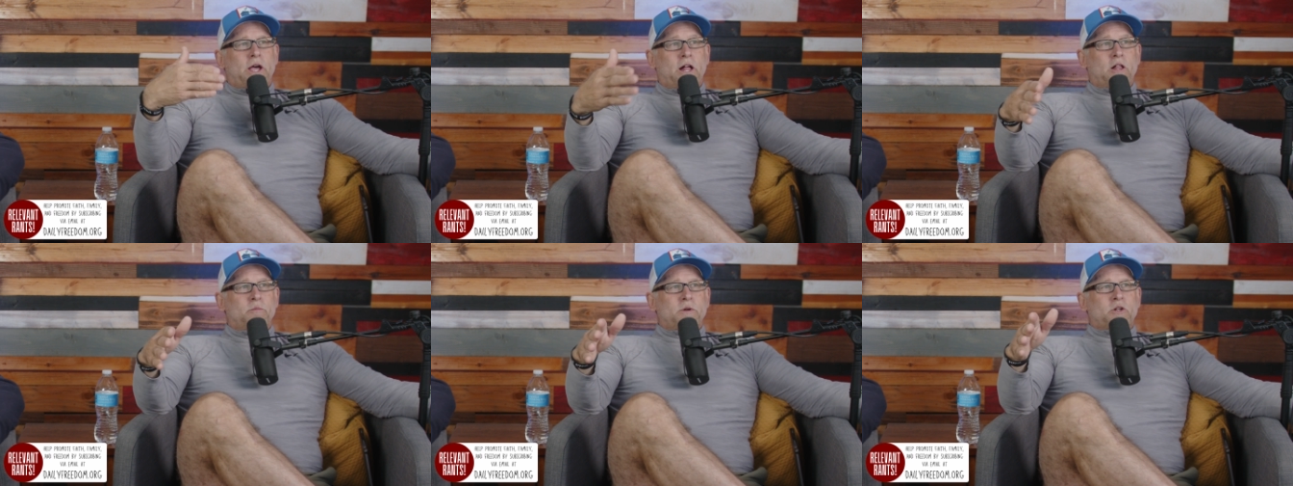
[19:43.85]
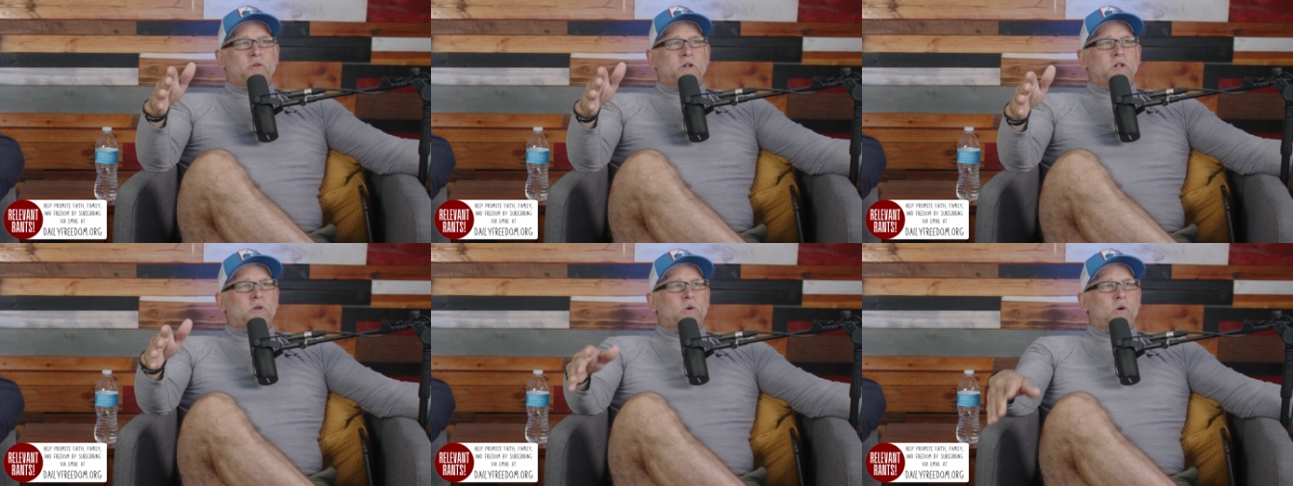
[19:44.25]

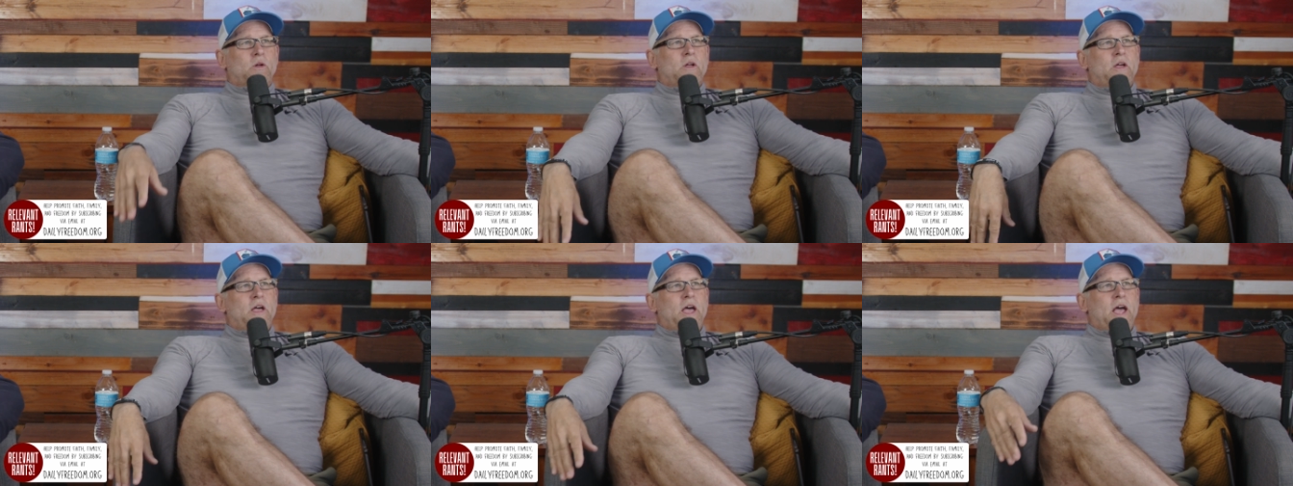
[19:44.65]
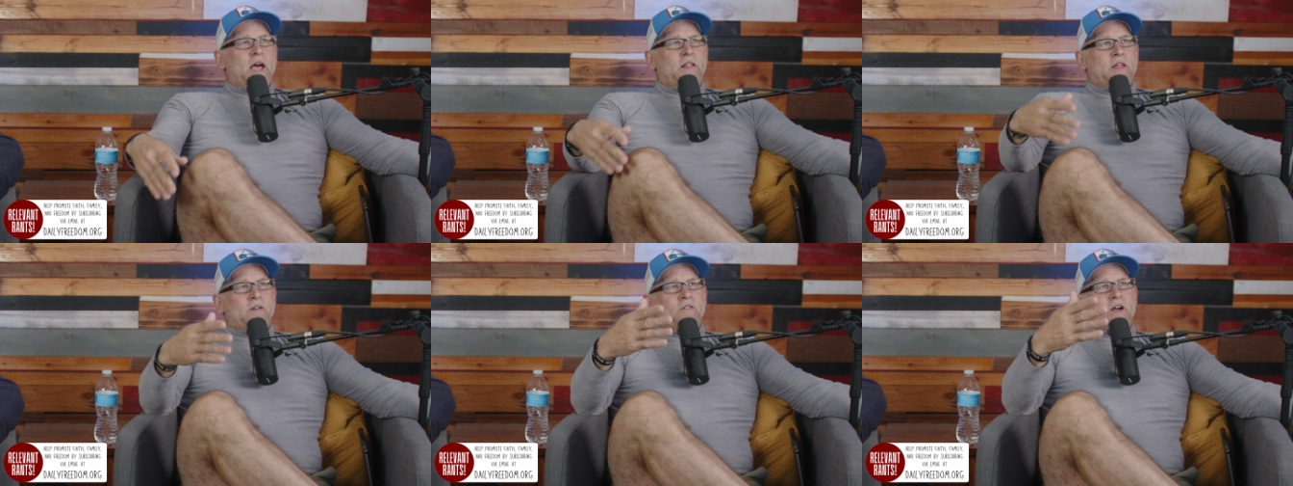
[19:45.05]
elementary school,
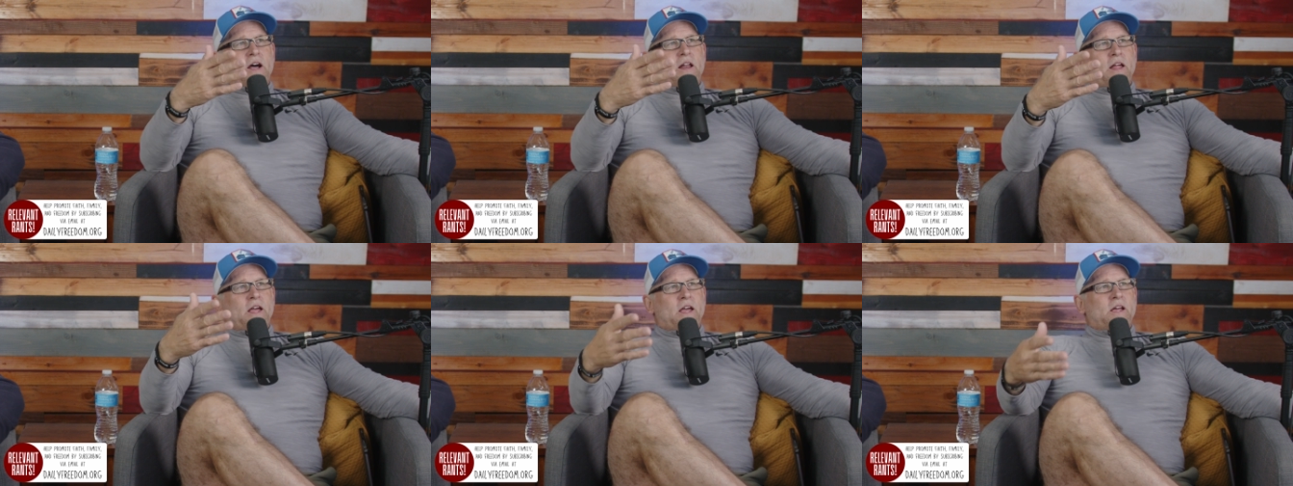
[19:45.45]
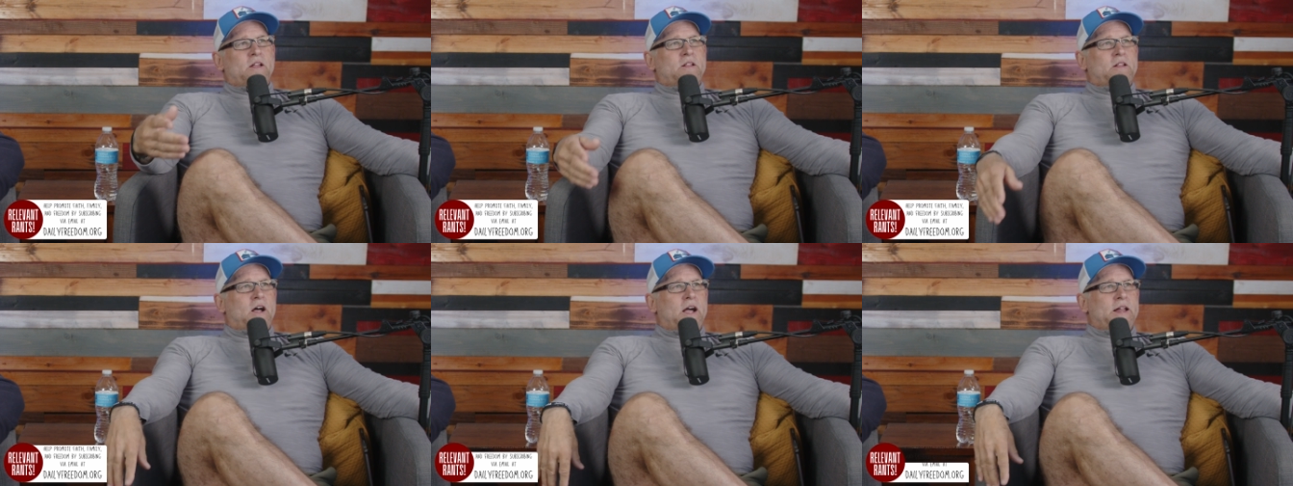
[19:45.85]
and they've got a
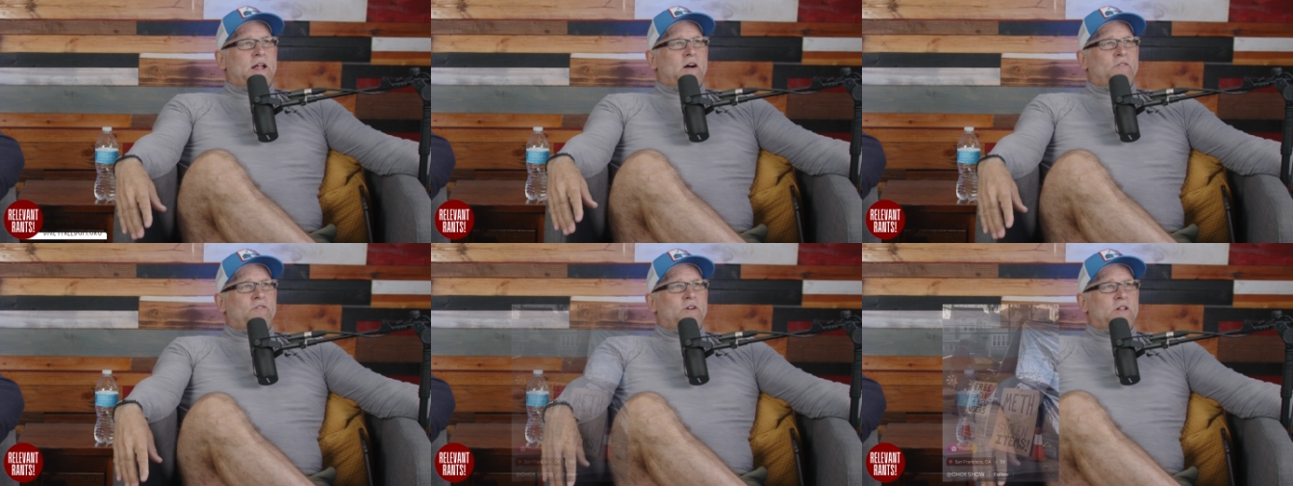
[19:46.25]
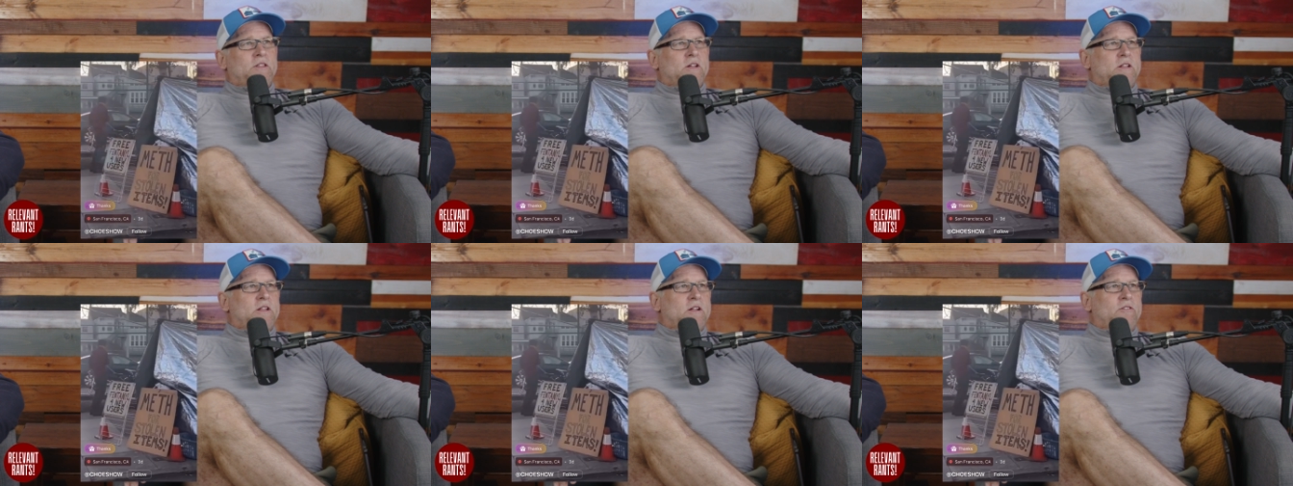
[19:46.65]
sign out front
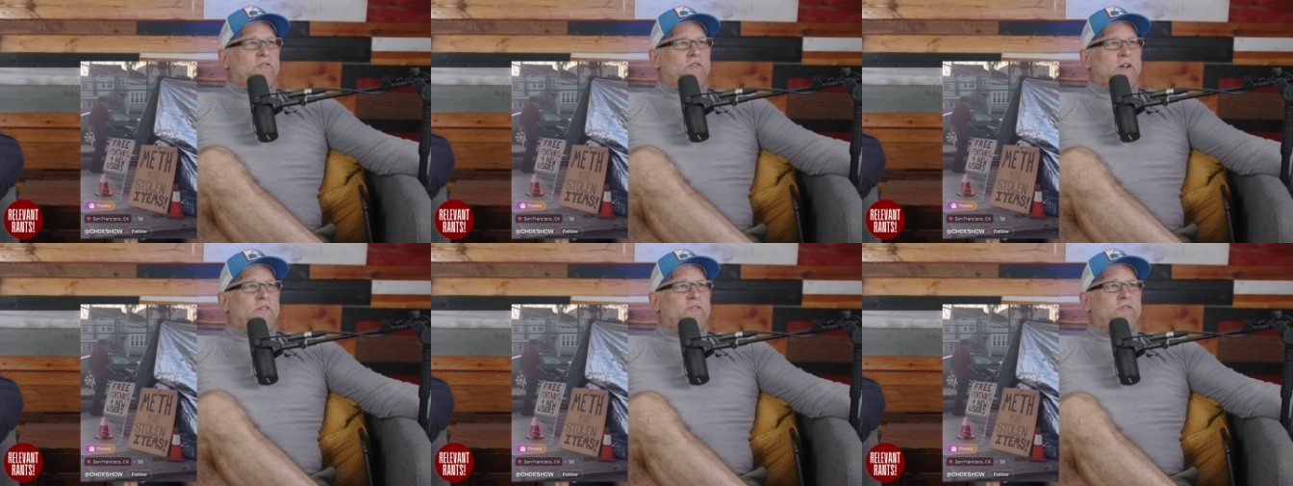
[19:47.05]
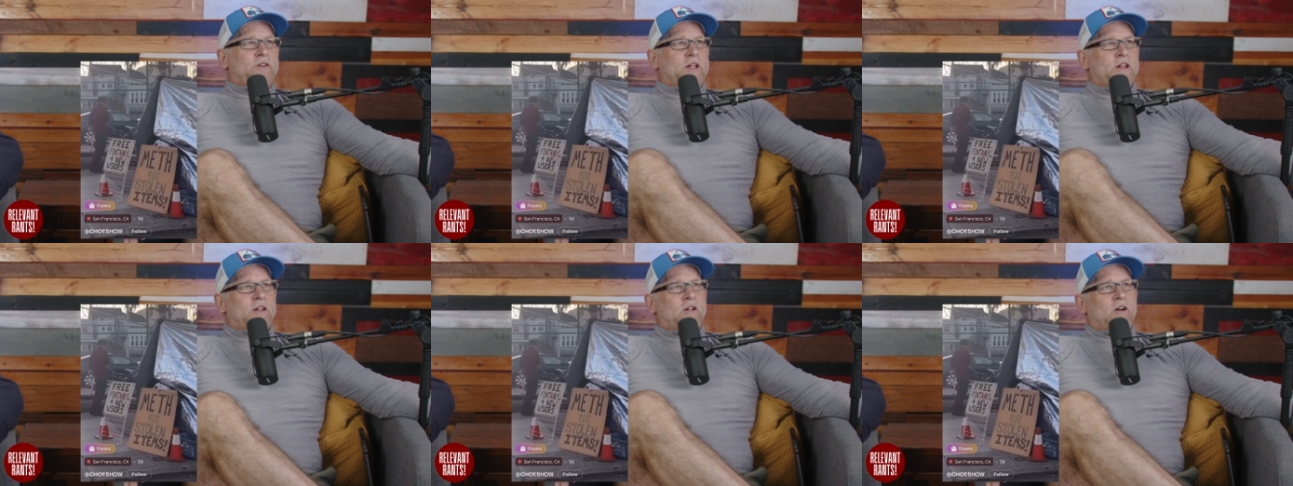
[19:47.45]
that says free
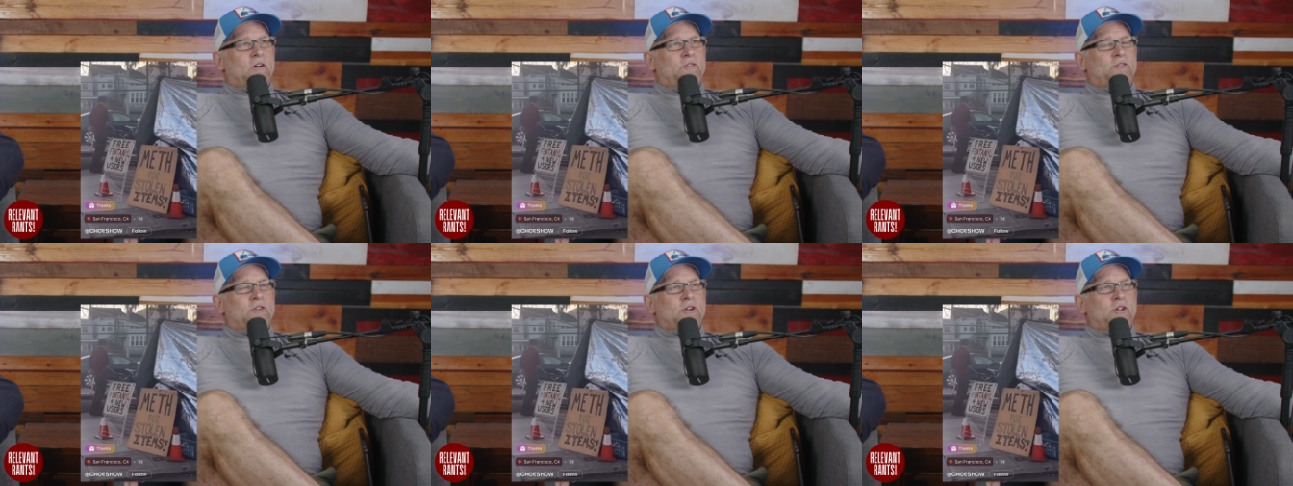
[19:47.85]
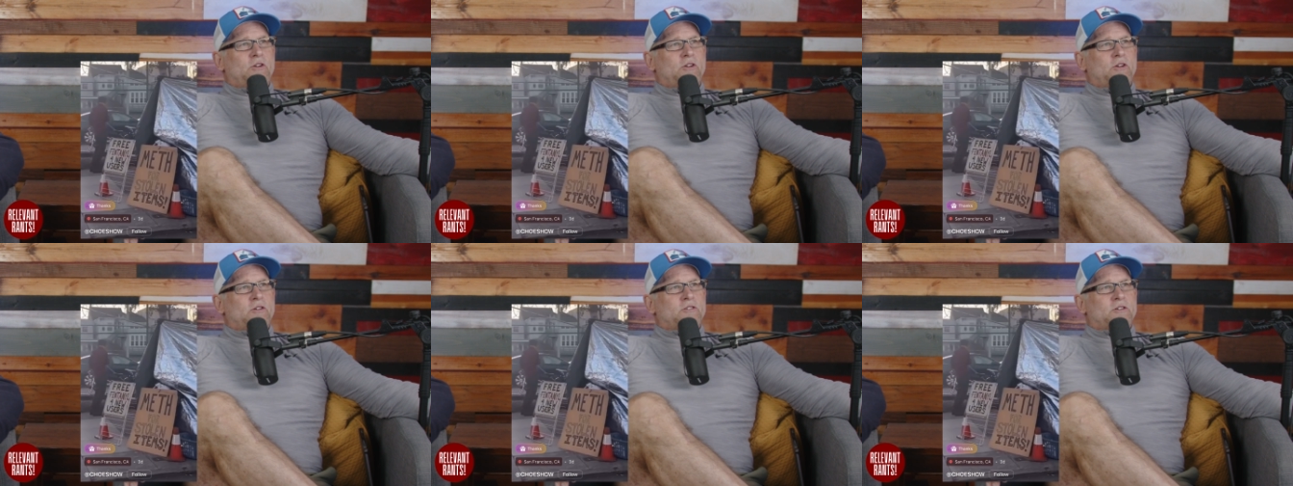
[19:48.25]
fentanyl for new
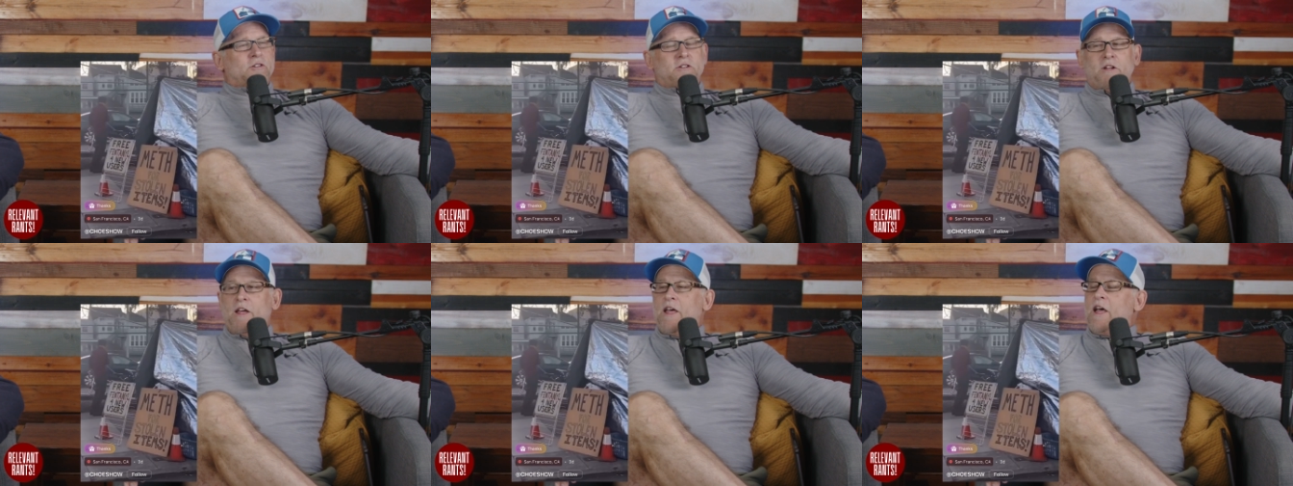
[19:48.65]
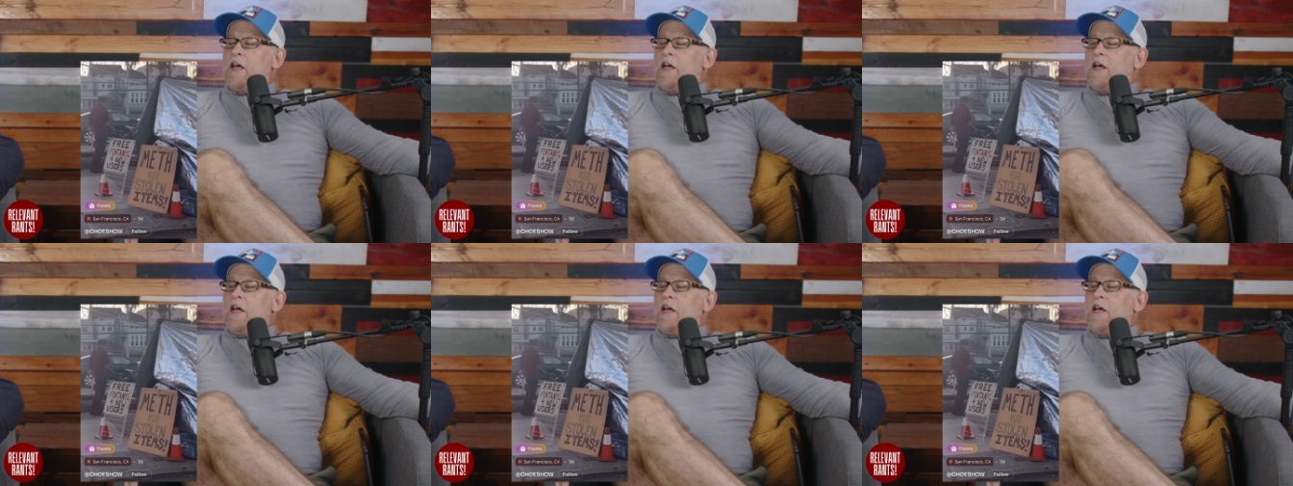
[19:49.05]
users.